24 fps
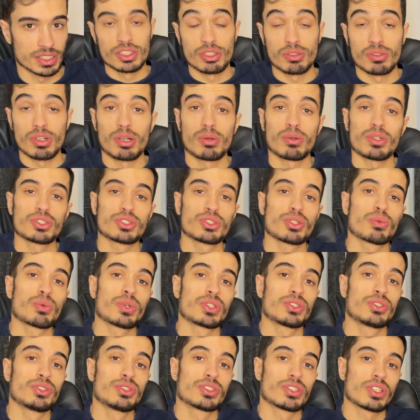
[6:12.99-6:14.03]
So I also
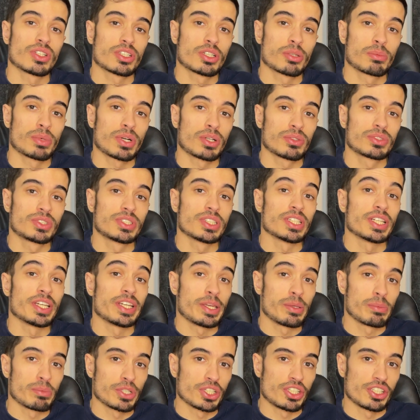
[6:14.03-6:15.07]
want to talk about the
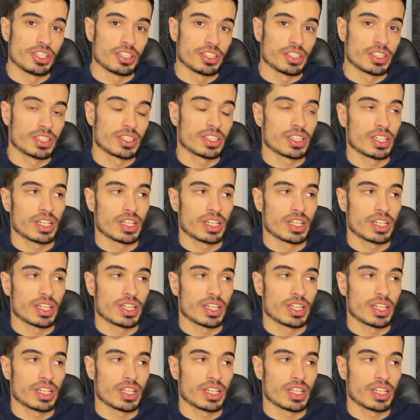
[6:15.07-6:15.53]
imaging.